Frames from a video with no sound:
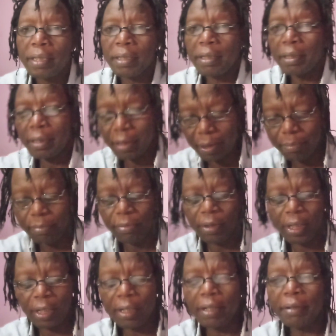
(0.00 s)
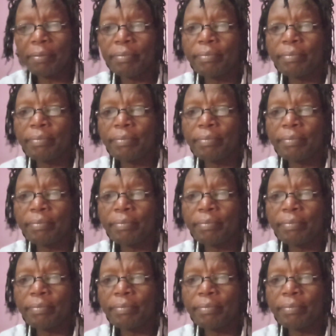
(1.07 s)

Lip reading: sim here,